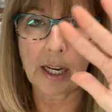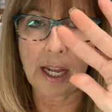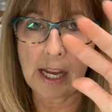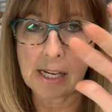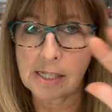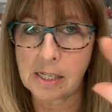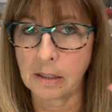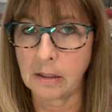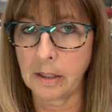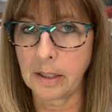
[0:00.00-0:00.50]
It
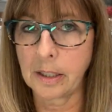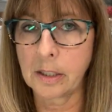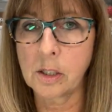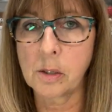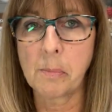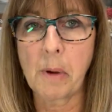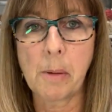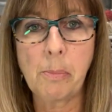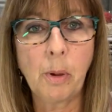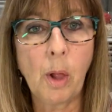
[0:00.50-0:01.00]
has a link
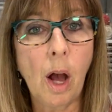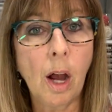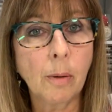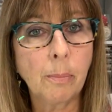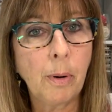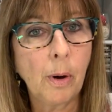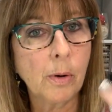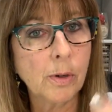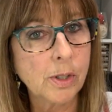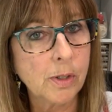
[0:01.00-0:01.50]
to my
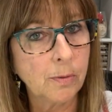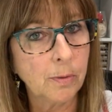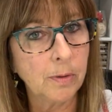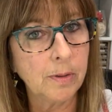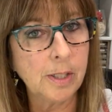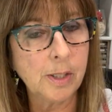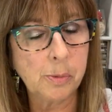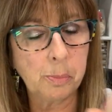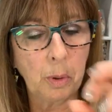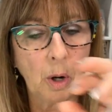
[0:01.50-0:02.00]
blog post
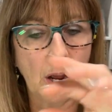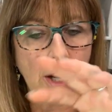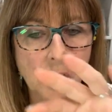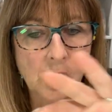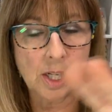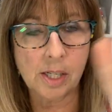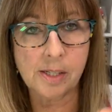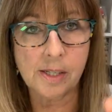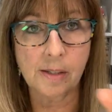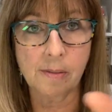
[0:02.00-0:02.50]
for these
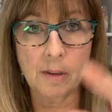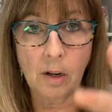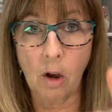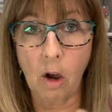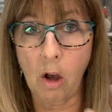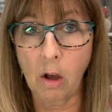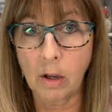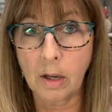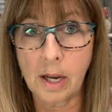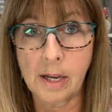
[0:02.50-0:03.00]
projects and then
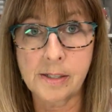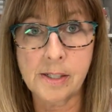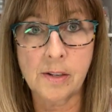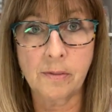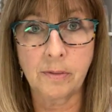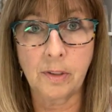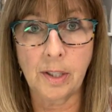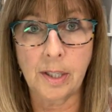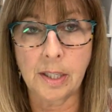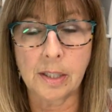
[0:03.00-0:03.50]
all kinds
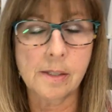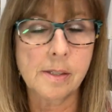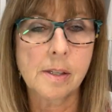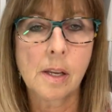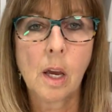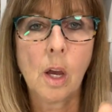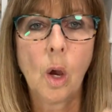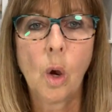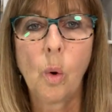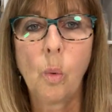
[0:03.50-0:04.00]
of links.